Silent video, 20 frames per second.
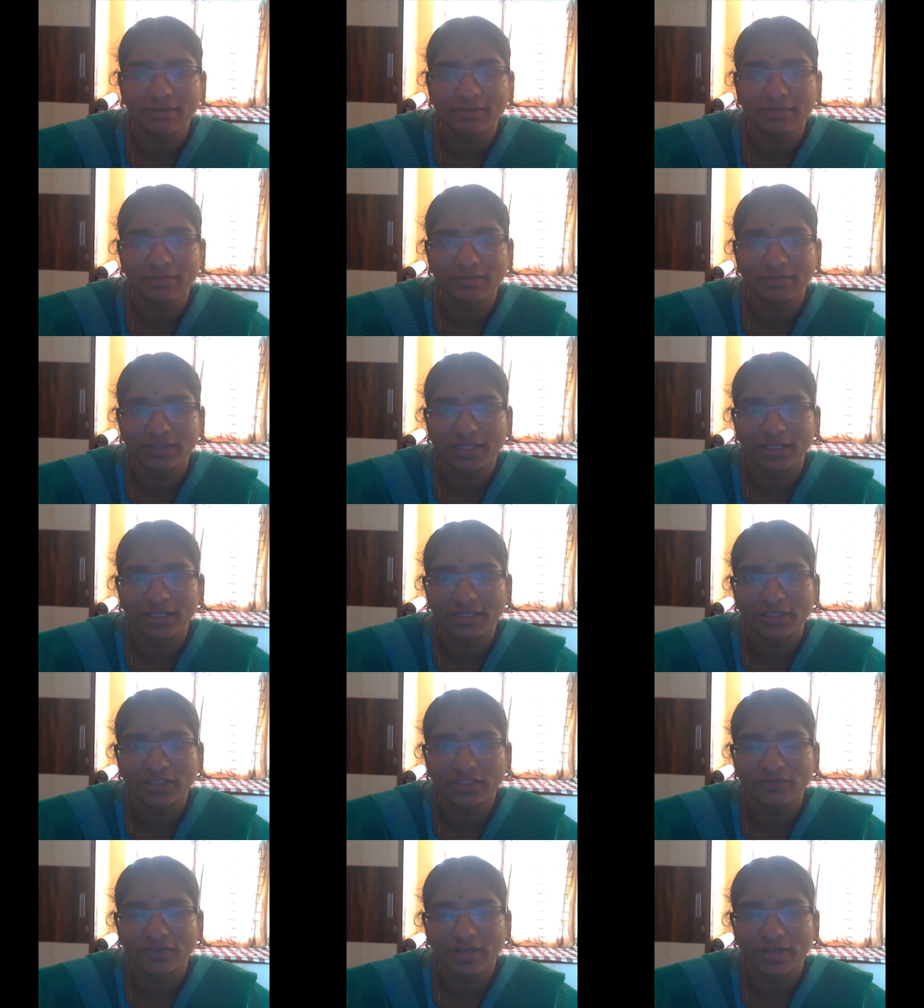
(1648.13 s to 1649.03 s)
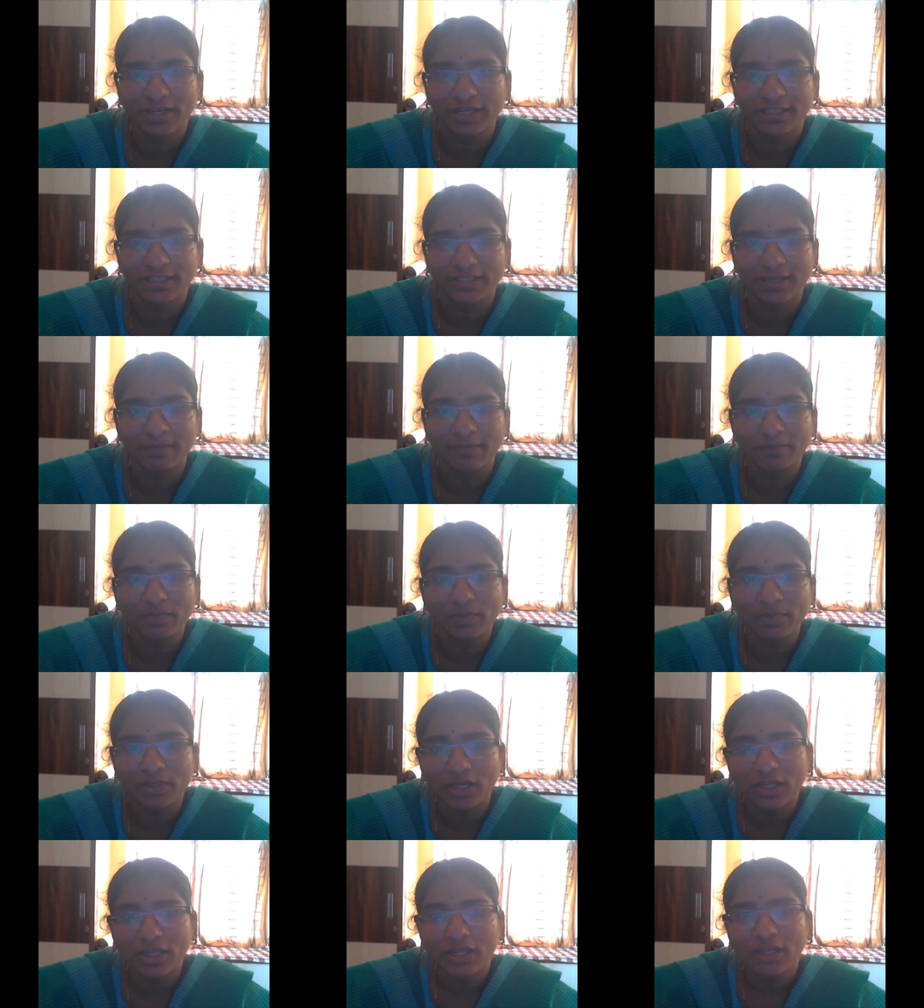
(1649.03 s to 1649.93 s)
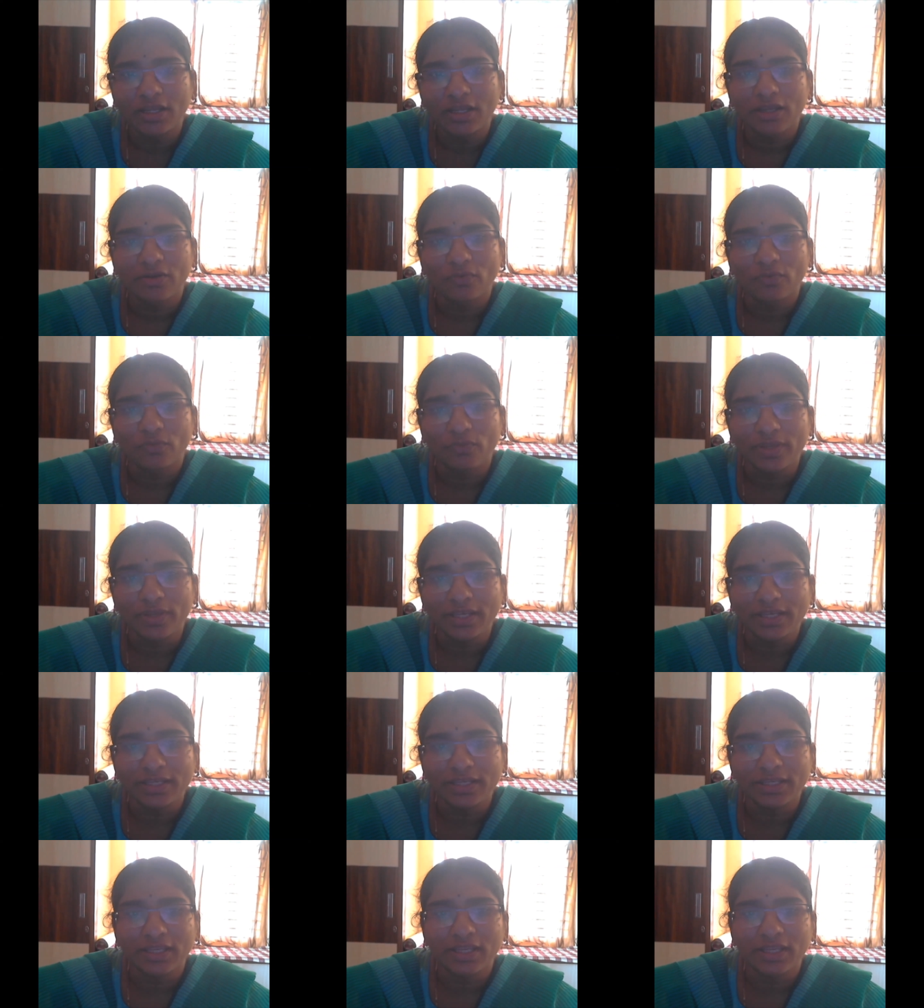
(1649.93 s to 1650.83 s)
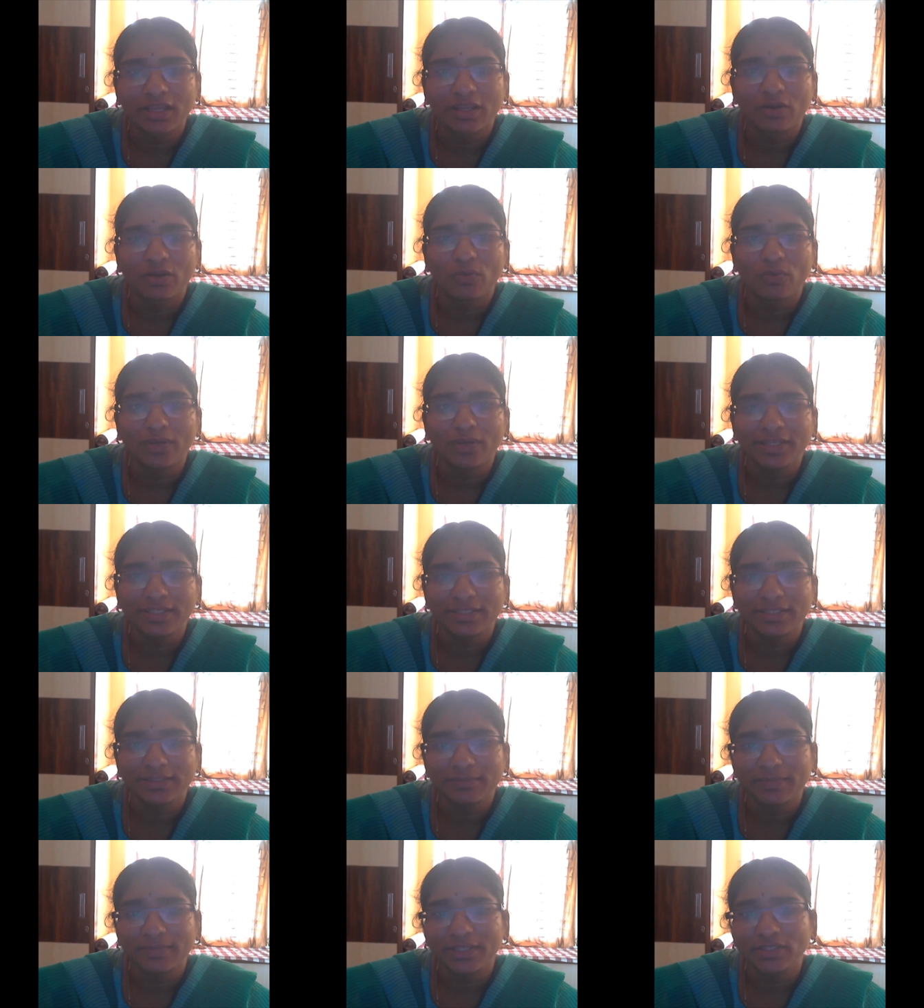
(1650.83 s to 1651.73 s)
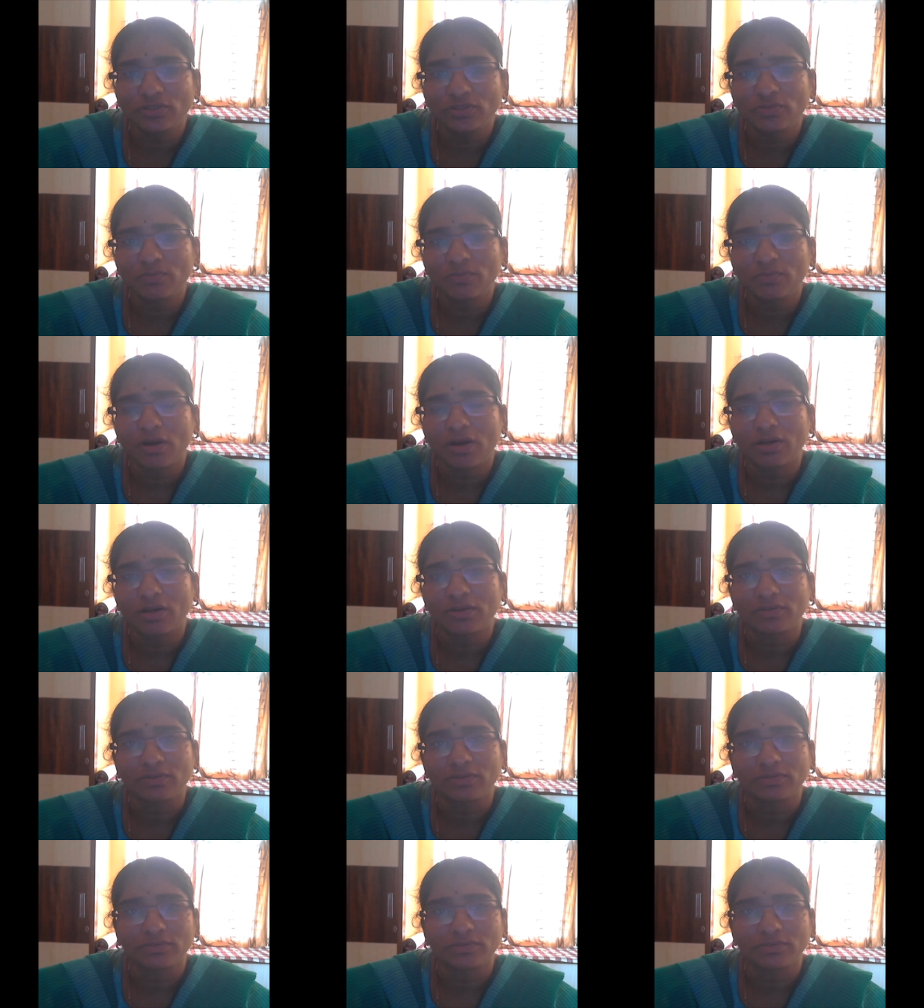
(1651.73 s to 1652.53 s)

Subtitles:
sentence for an example. We we can meet tomorrow.